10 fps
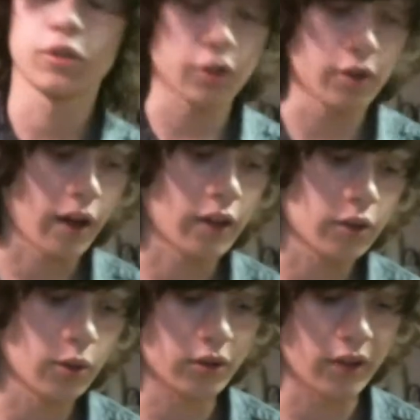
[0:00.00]
to show you guys
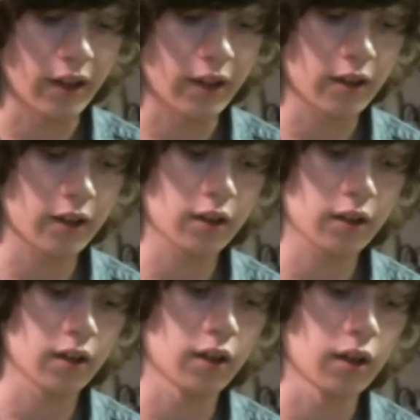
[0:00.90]
goes like
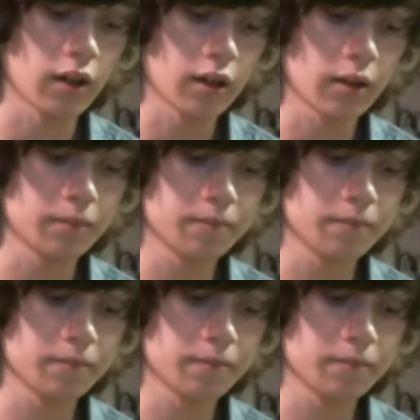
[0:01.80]
the